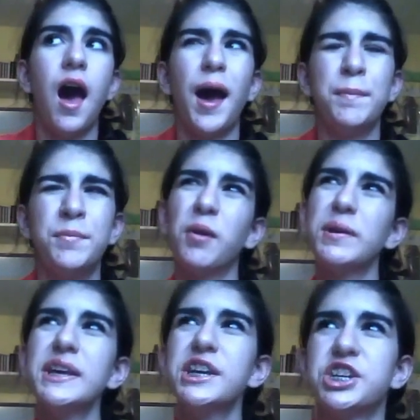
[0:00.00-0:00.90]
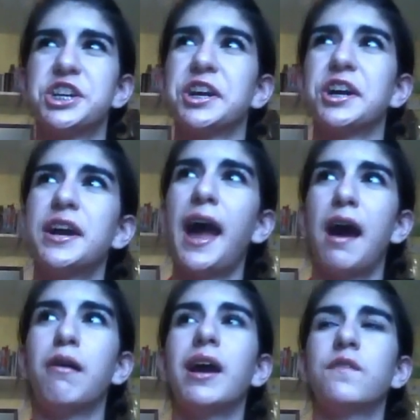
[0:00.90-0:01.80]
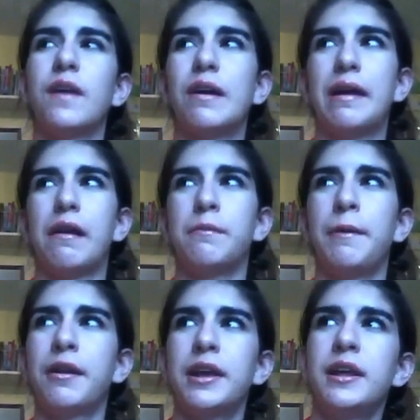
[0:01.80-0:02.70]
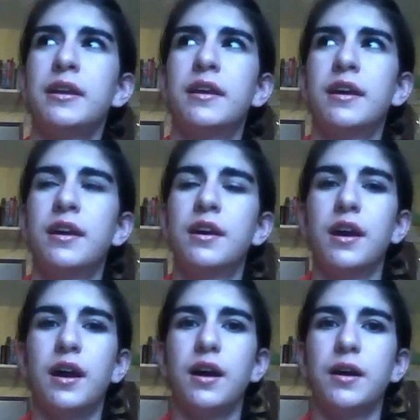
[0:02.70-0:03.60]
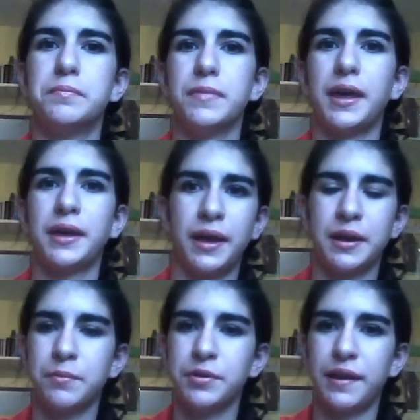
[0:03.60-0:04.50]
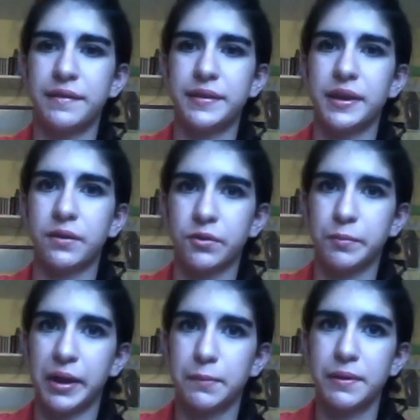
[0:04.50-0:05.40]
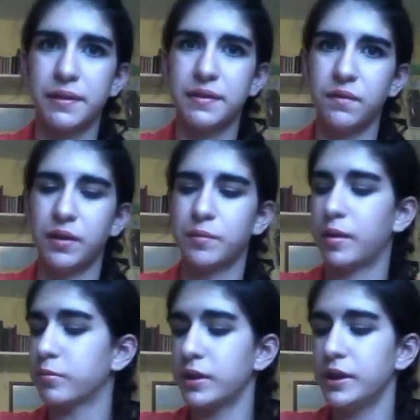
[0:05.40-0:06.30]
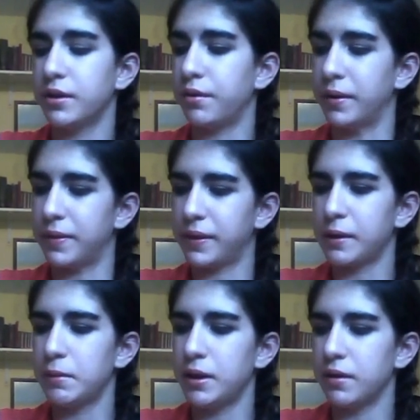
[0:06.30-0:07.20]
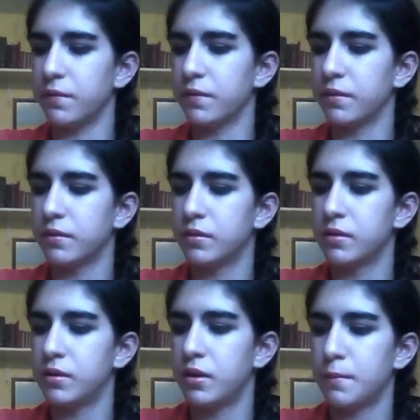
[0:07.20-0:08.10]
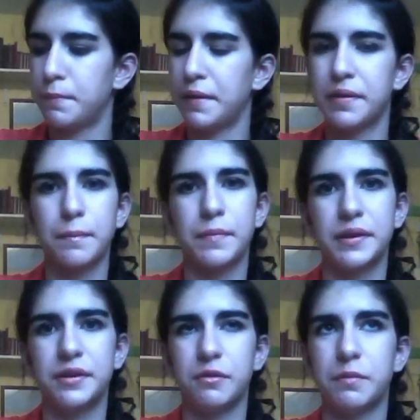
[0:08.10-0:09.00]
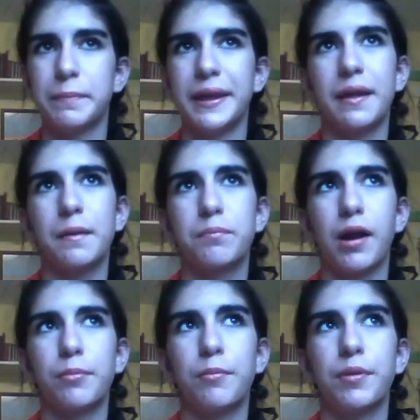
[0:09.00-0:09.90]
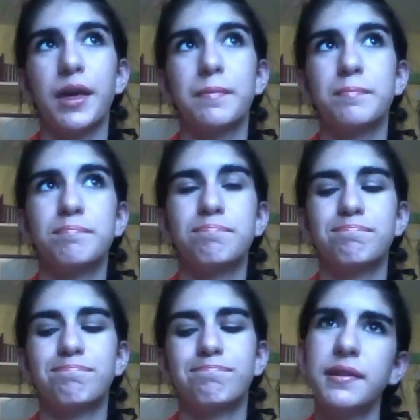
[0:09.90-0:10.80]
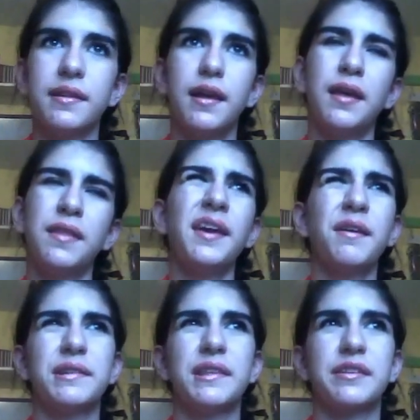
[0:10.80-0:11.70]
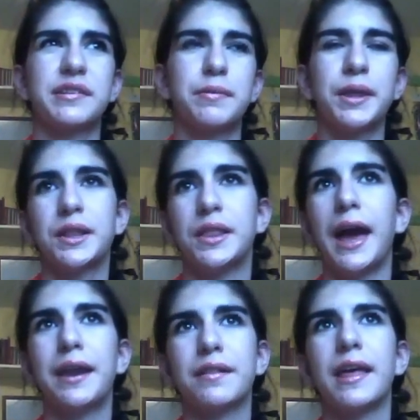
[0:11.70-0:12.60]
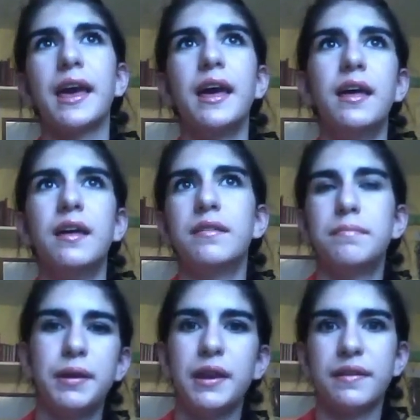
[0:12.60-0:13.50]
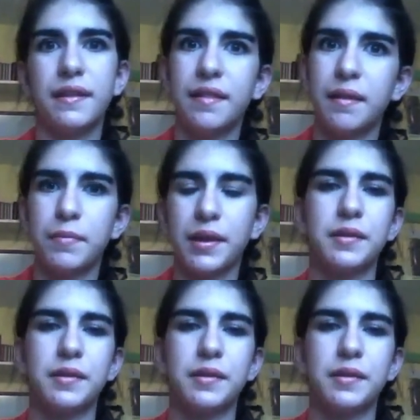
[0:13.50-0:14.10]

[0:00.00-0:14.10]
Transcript: I'm not really sure how I found out about it, animal testing for makeup and stuff. I really don't know. I think I might have... That's something to do with PETA, probably. I think it was either something online or, PETA sent something in